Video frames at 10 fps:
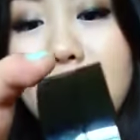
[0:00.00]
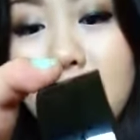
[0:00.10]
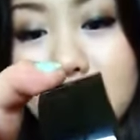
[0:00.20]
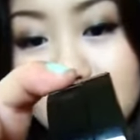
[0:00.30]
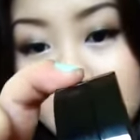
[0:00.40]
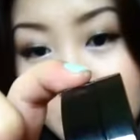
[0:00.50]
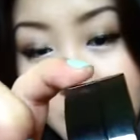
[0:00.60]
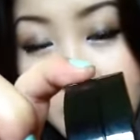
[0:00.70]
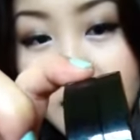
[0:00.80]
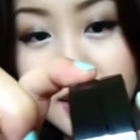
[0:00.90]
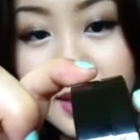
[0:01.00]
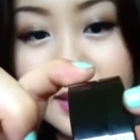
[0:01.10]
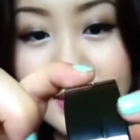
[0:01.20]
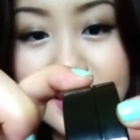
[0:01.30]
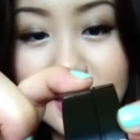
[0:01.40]
And I
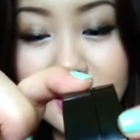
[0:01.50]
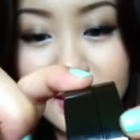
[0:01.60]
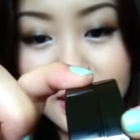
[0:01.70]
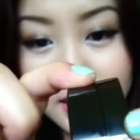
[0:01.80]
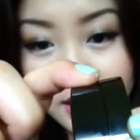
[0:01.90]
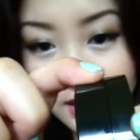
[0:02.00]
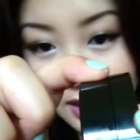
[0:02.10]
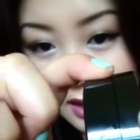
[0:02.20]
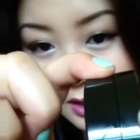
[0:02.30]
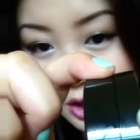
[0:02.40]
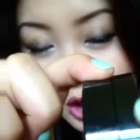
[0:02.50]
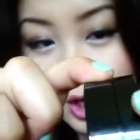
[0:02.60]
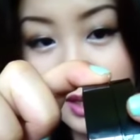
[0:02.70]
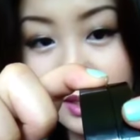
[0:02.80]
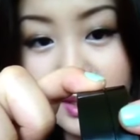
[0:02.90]
like delicately,
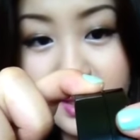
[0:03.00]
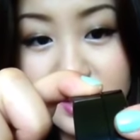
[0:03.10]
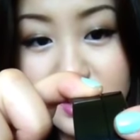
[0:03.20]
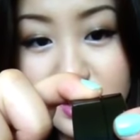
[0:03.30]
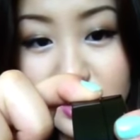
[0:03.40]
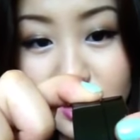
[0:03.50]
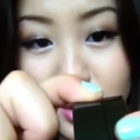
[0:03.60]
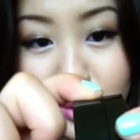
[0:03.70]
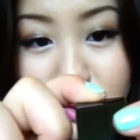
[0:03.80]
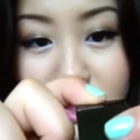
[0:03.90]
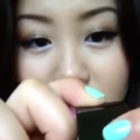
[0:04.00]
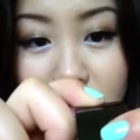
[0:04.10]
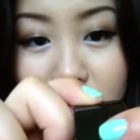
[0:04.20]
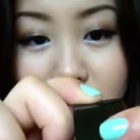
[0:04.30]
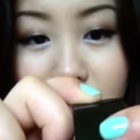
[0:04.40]
gently, and
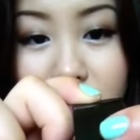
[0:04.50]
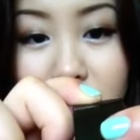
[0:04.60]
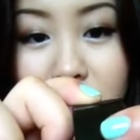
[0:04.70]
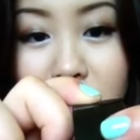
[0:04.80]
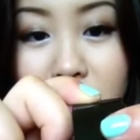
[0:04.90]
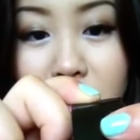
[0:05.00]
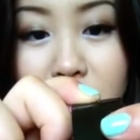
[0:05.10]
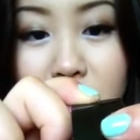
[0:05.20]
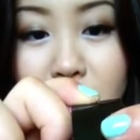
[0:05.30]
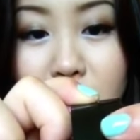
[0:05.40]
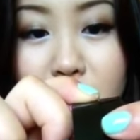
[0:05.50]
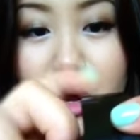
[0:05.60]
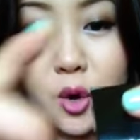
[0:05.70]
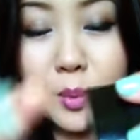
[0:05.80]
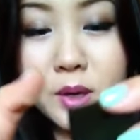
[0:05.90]
slowly
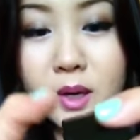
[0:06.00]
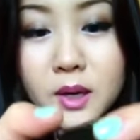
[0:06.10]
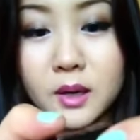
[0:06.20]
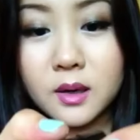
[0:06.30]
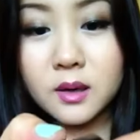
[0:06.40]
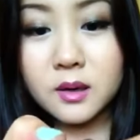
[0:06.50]
opened it.